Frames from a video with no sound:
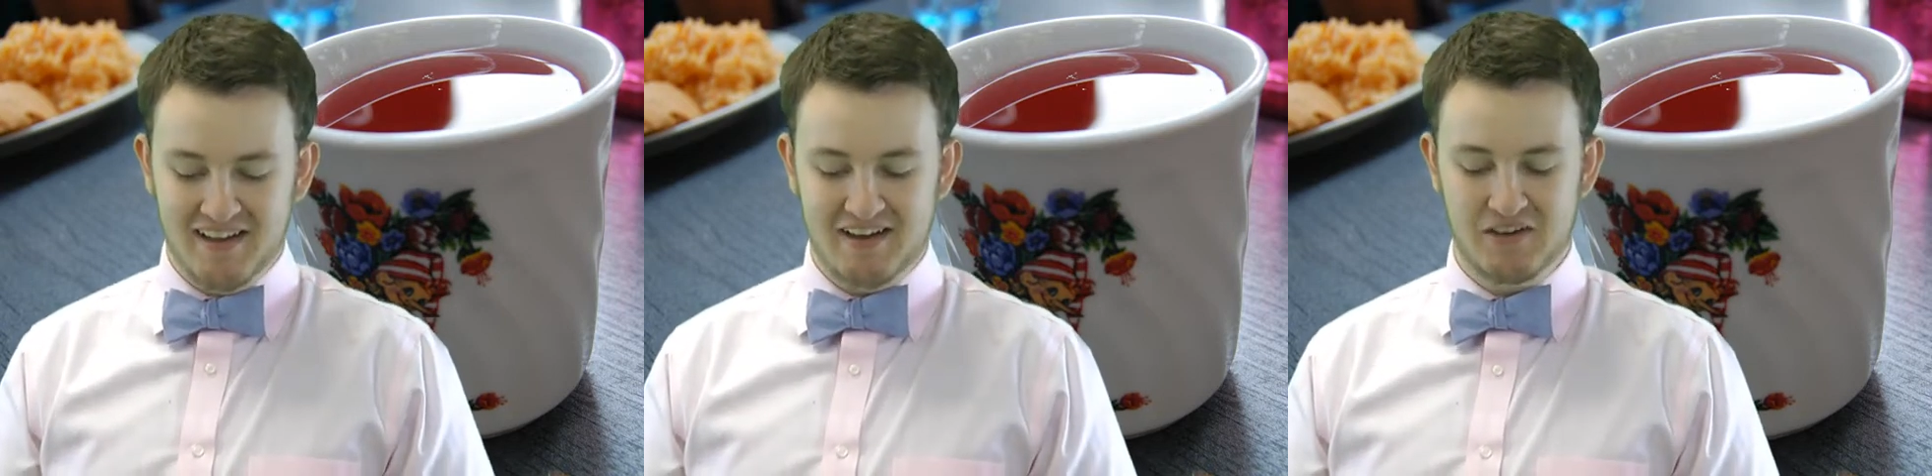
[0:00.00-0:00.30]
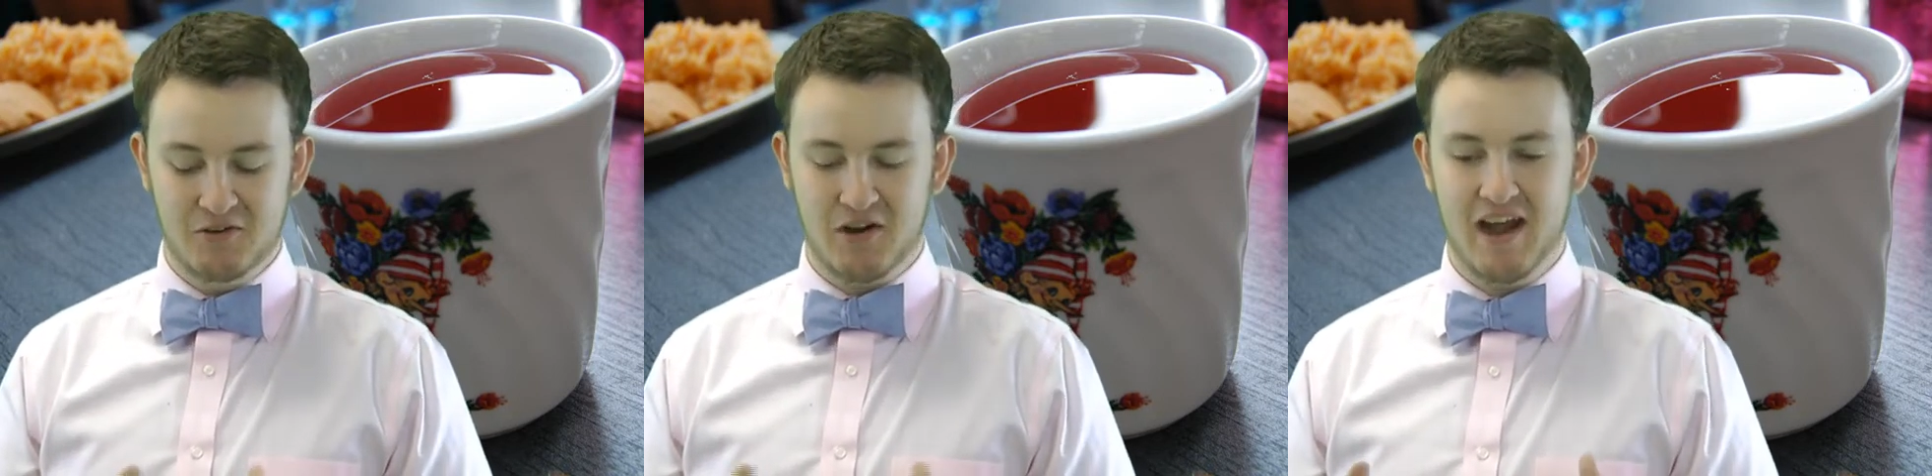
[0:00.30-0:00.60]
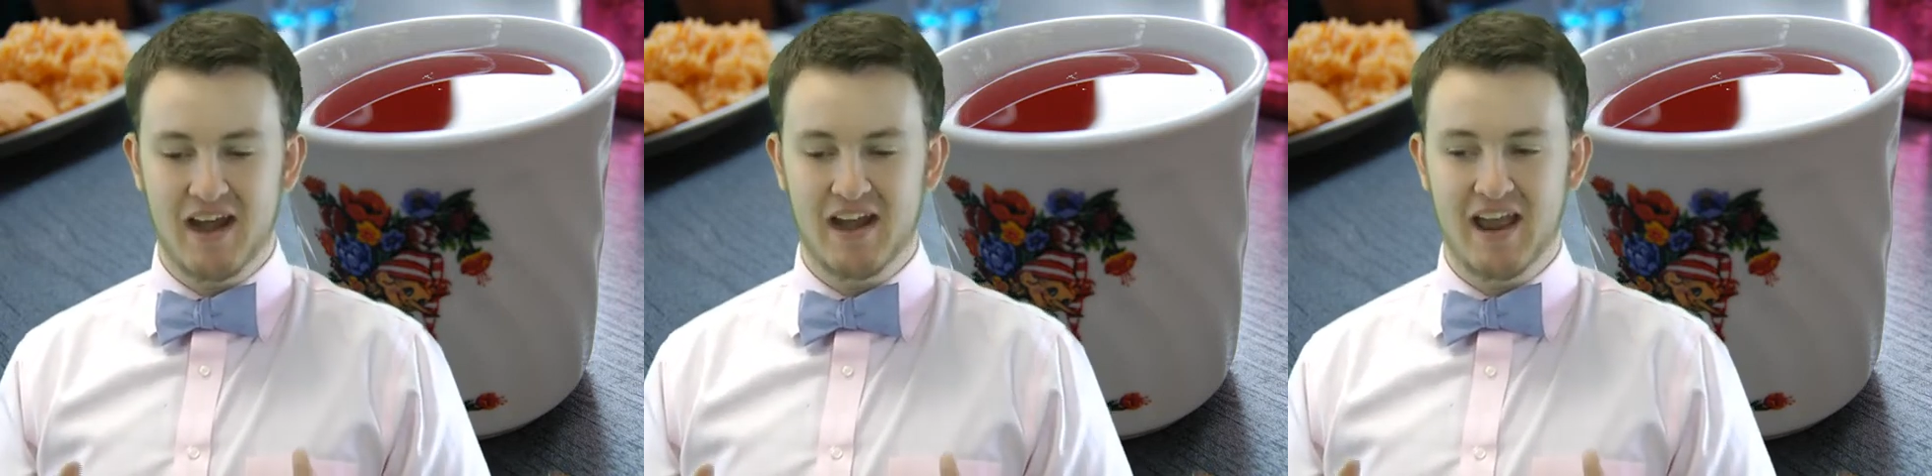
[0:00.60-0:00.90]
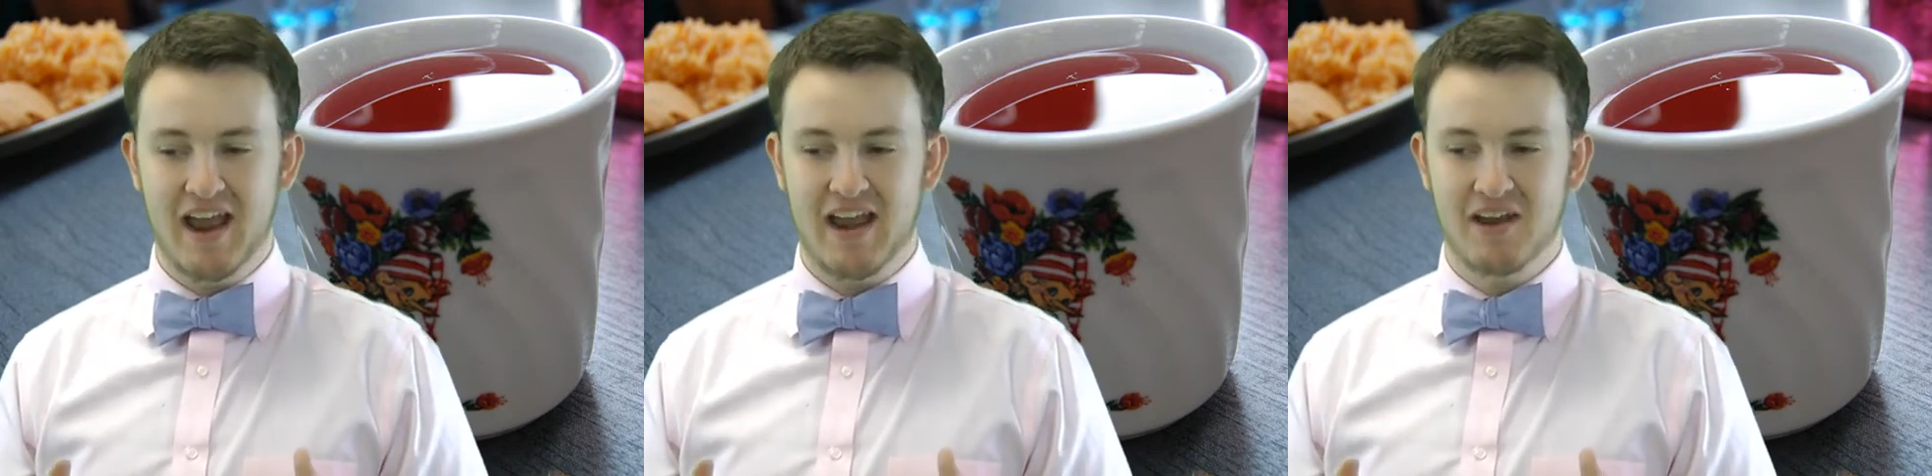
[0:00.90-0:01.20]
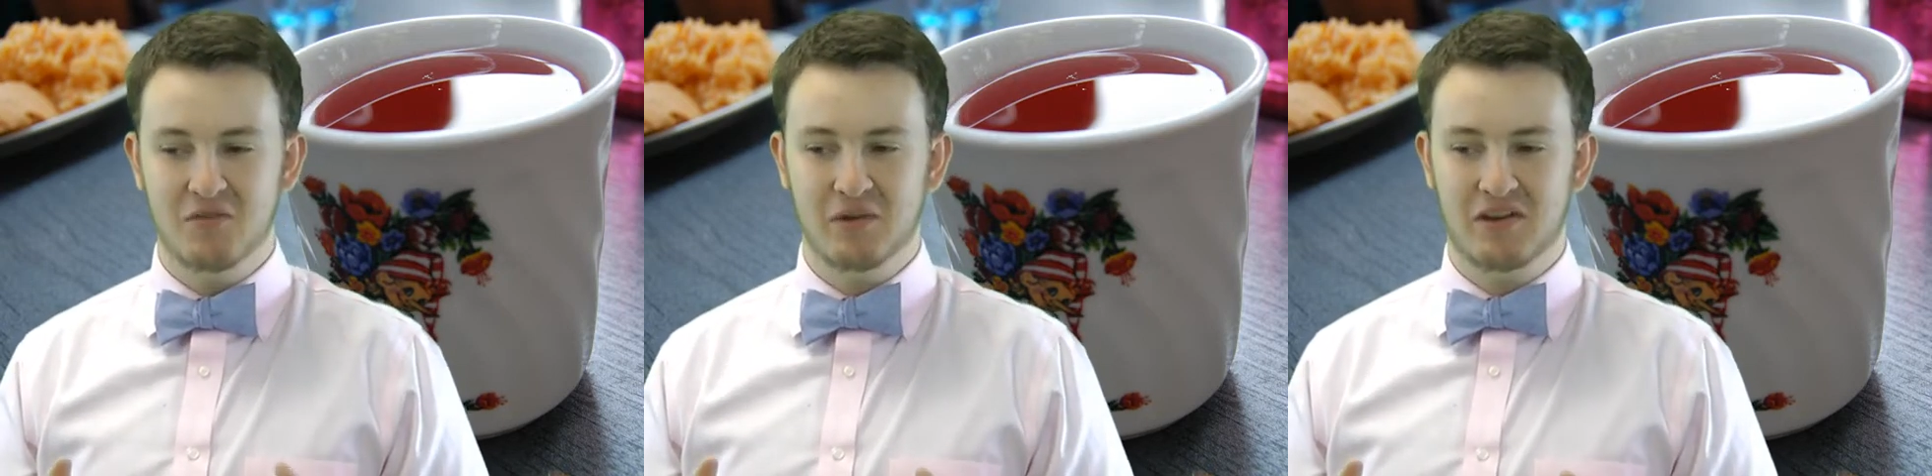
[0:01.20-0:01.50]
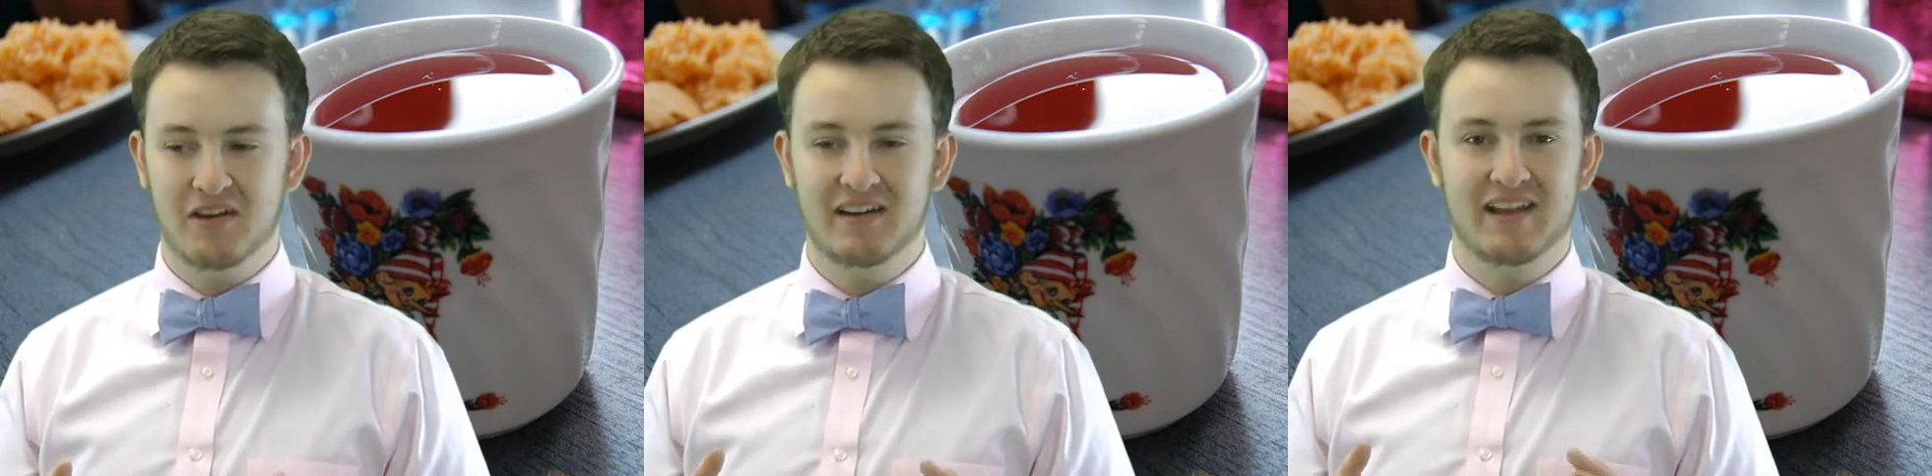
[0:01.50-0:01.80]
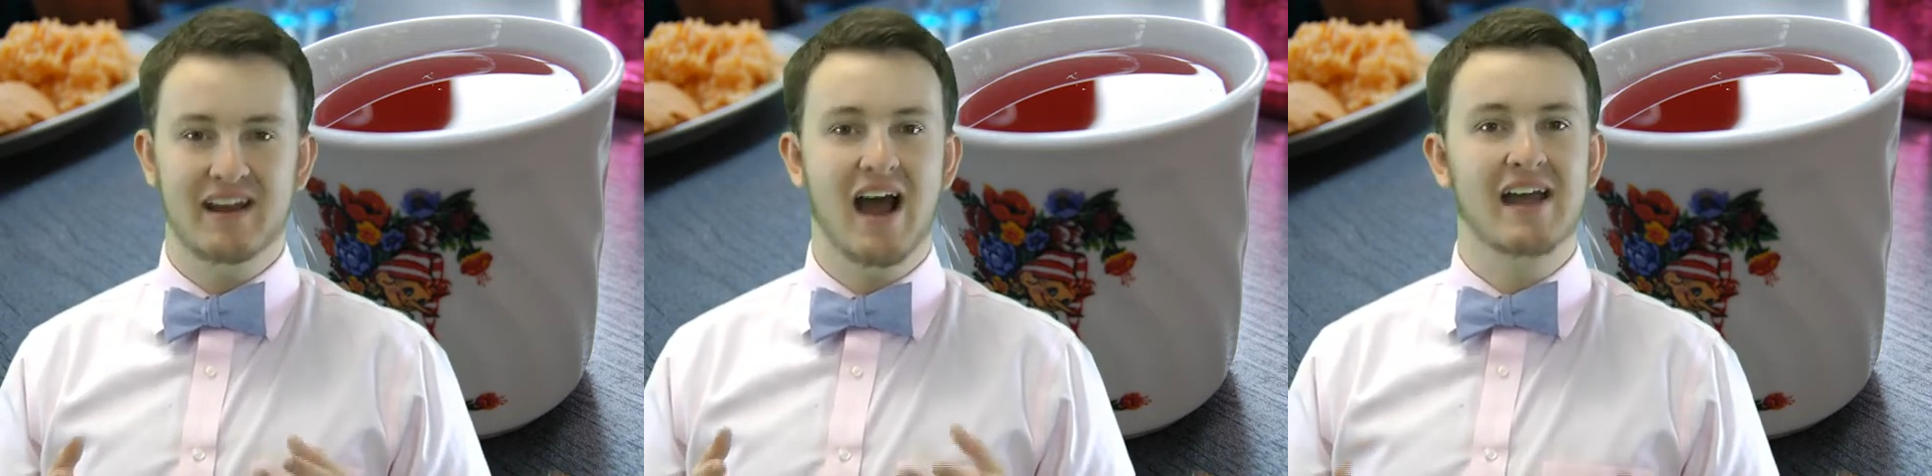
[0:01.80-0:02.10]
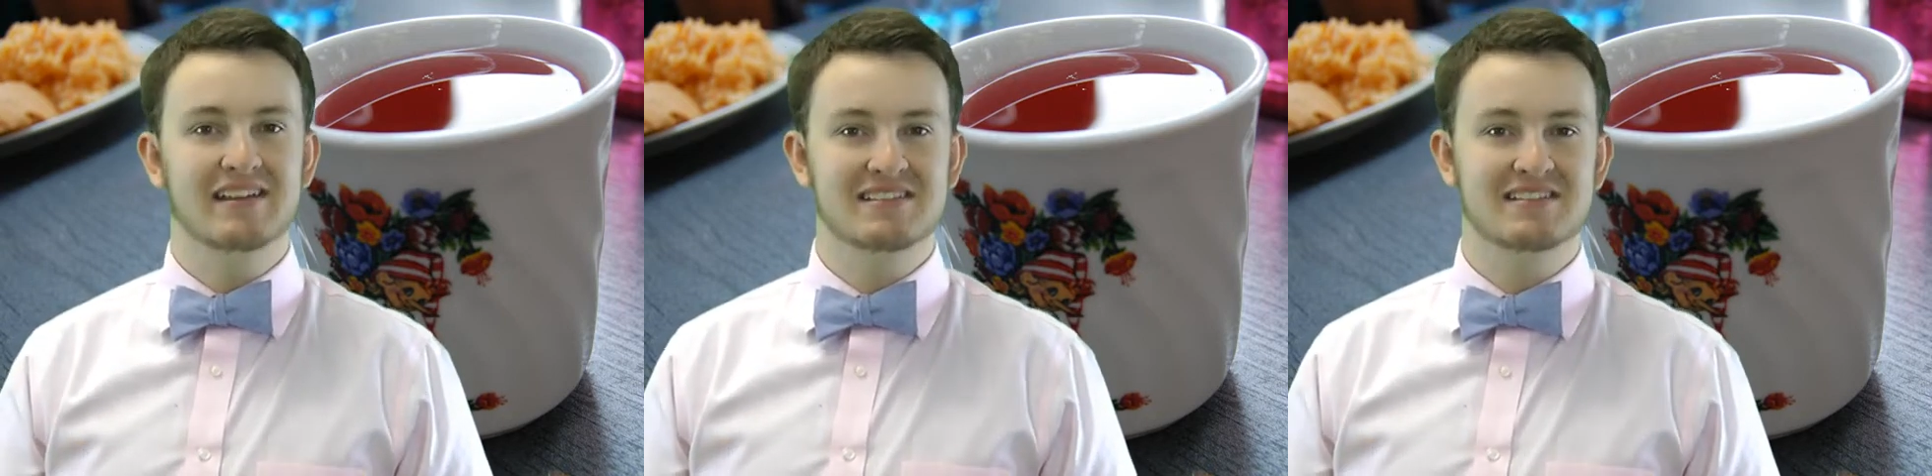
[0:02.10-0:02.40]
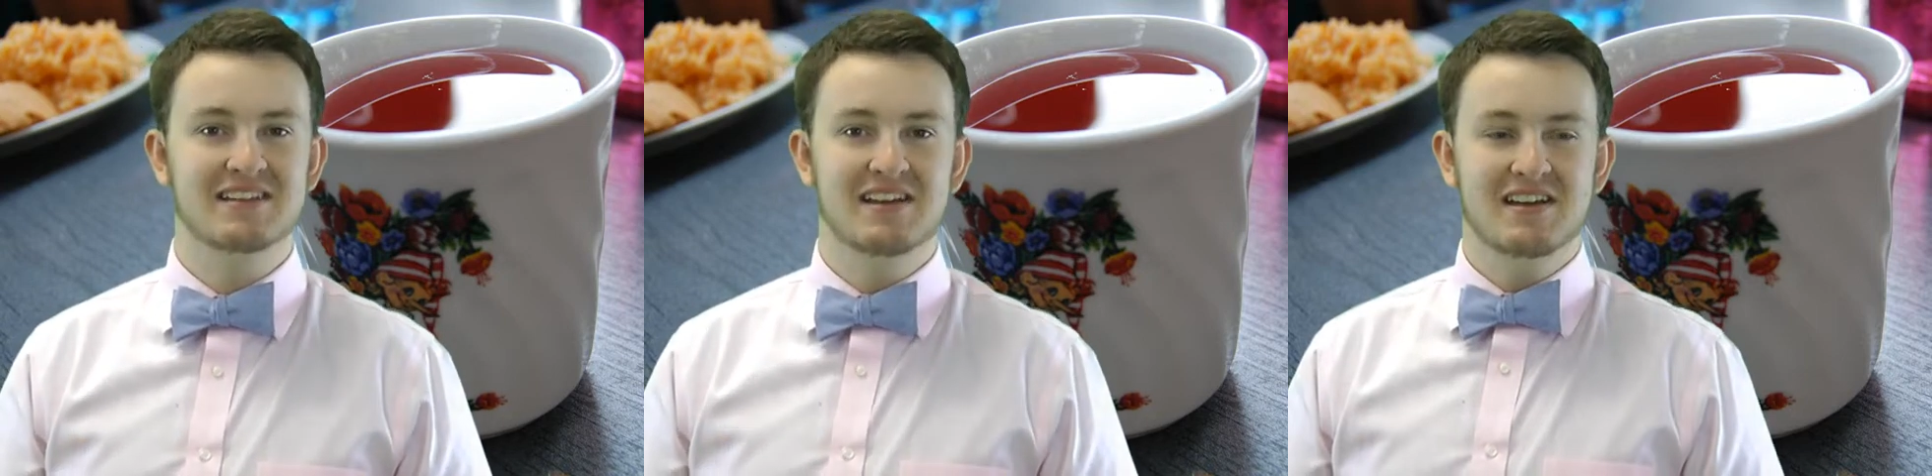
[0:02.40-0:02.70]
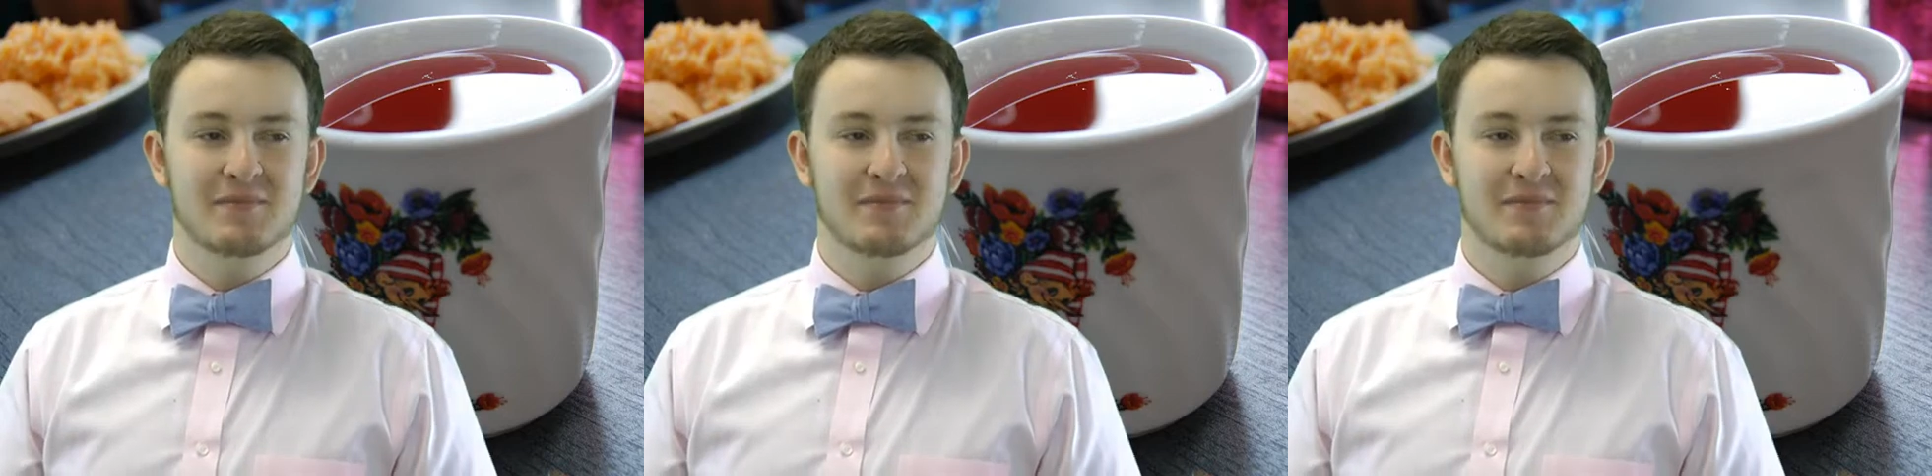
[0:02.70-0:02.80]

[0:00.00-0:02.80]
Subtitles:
in Ukraine and we couldn't get ice,